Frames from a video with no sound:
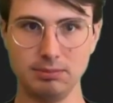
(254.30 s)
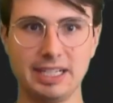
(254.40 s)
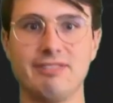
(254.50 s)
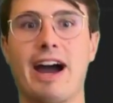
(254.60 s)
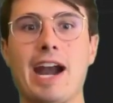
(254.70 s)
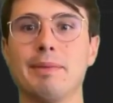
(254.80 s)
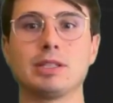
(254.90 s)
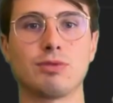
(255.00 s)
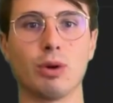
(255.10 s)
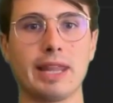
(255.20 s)

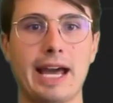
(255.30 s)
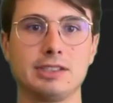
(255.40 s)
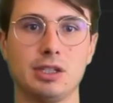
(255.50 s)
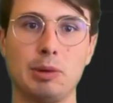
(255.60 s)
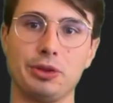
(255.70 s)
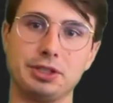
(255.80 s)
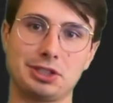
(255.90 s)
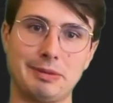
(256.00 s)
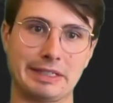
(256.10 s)
environments for that. So both the stream